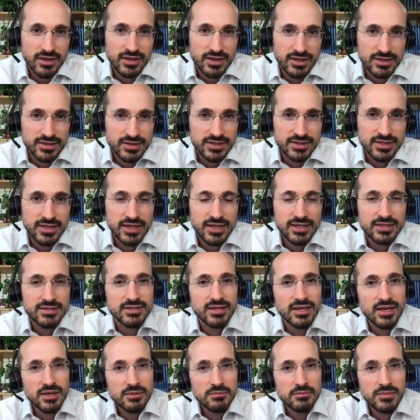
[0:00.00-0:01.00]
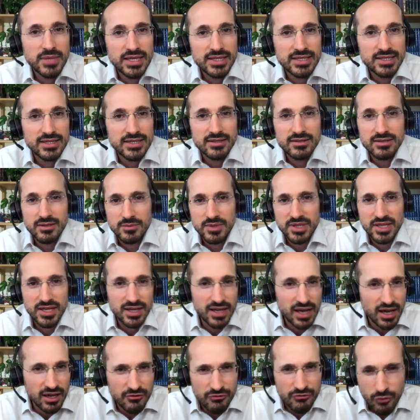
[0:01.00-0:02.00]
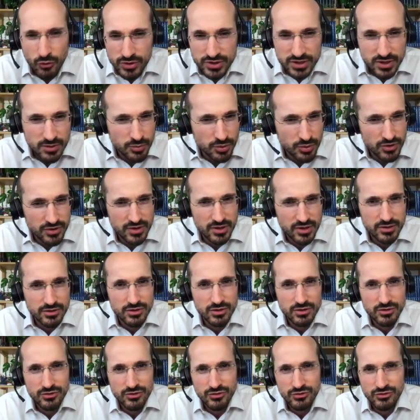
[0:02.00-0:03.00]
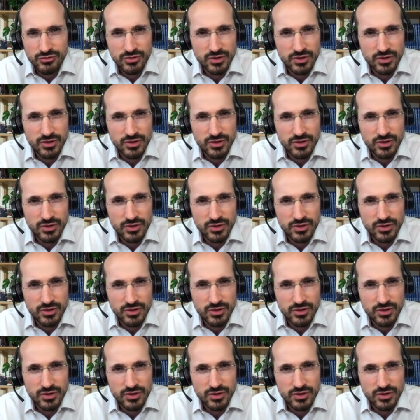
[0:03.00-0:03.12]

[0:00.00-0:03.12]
candidate making something like 14%.